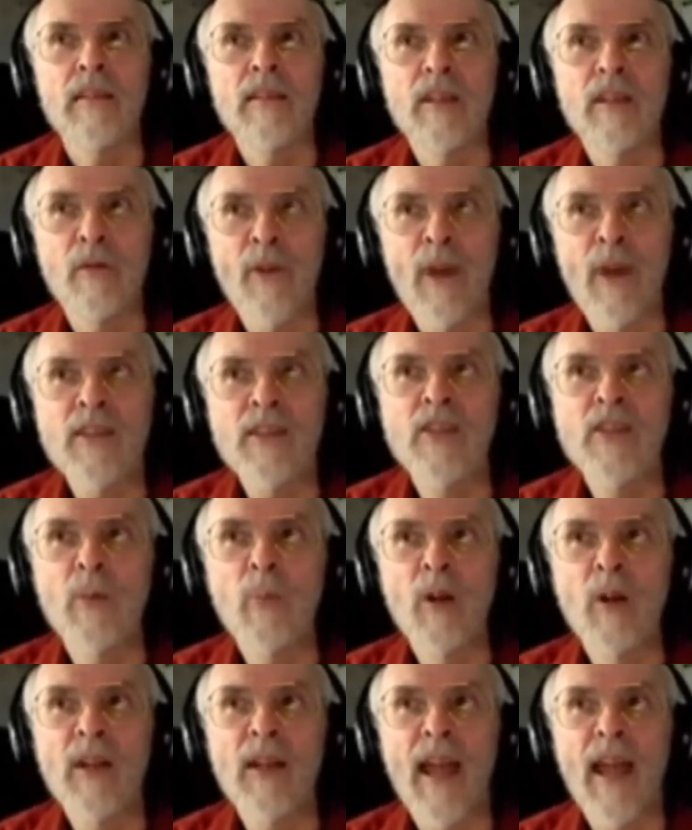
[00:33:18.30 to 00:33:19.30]

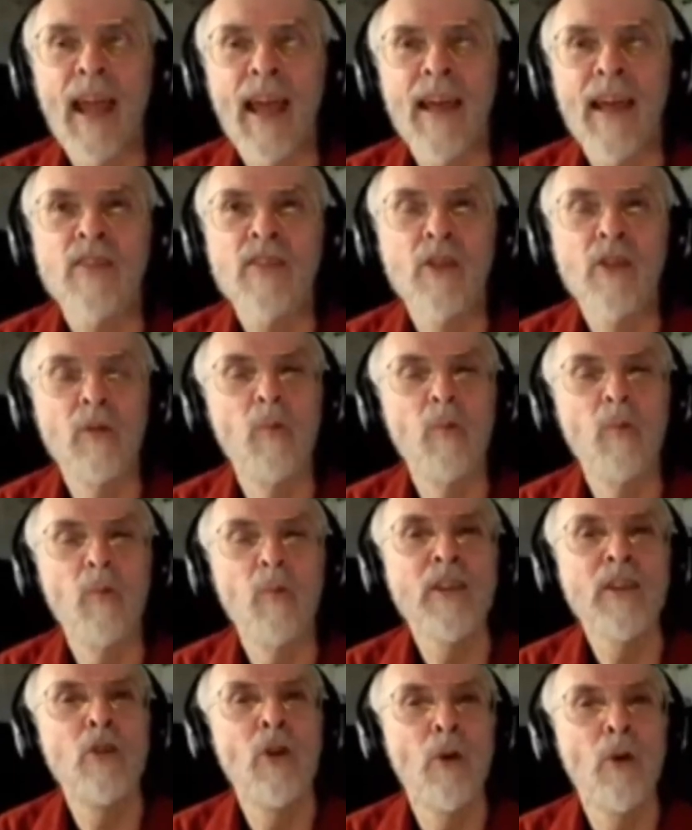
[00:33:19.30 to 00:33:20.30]
defensible as the
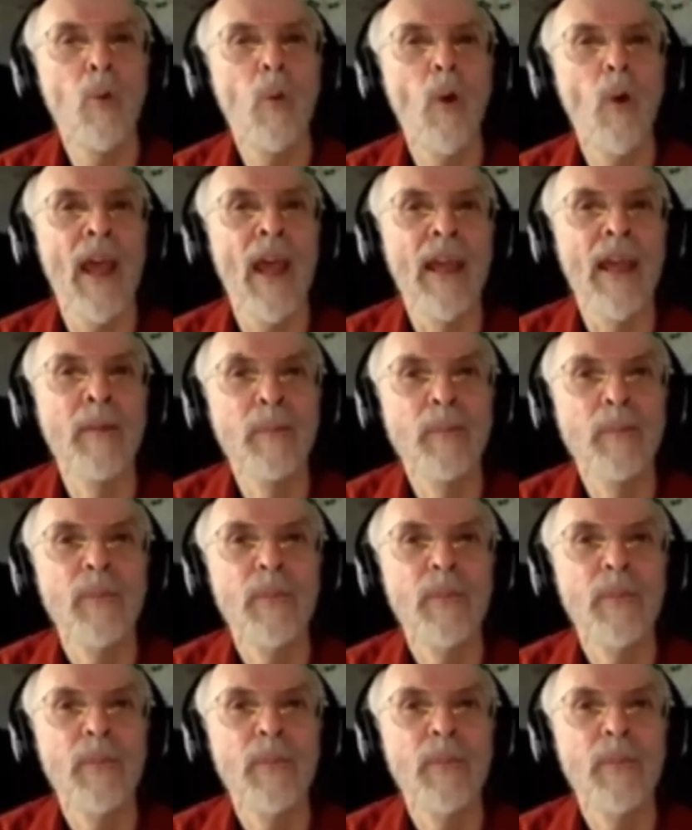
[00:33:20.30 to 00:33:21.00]
one true way.